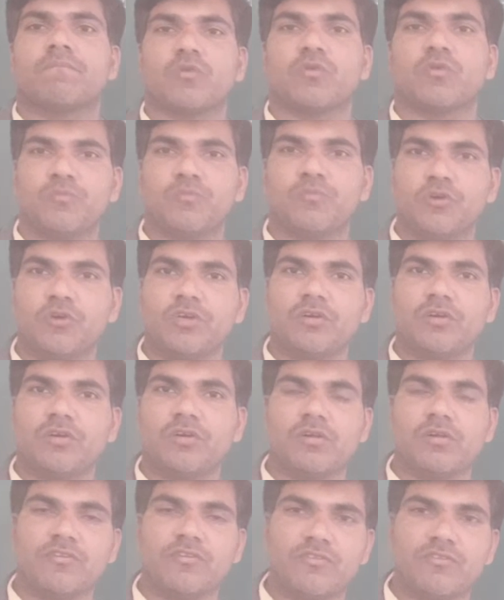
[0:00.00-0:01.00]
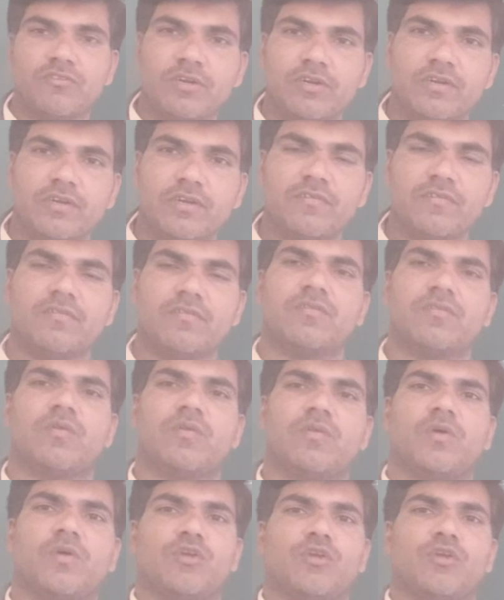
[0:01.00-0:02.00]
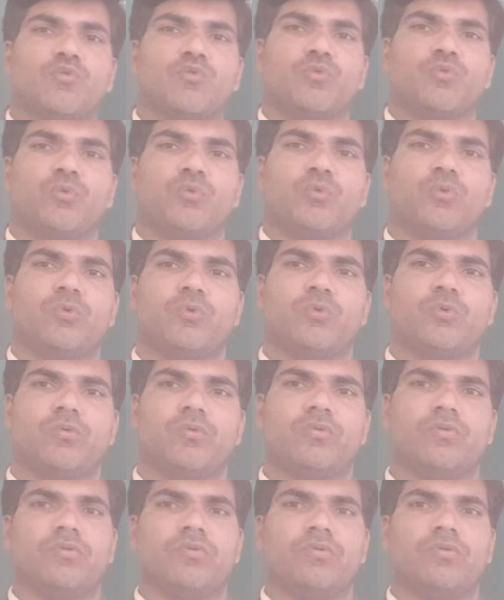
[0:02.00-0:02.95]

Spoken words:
Good morning, all the students. How are you?